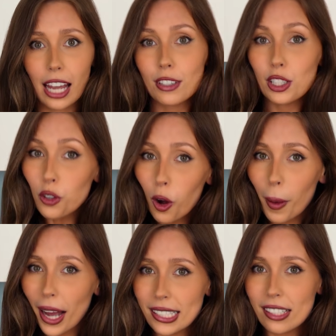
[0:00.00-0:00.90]
If it's not
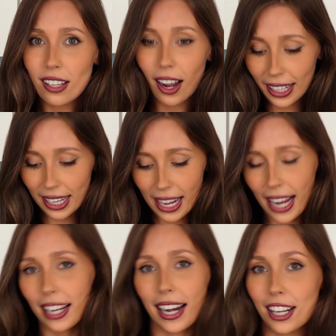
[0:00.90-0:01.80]
packed in tightly,
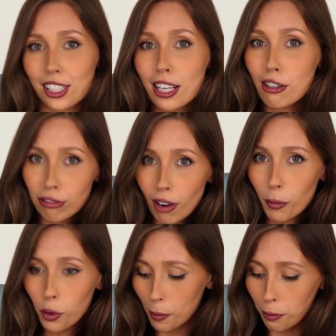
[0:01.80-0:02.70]
it can actually crumble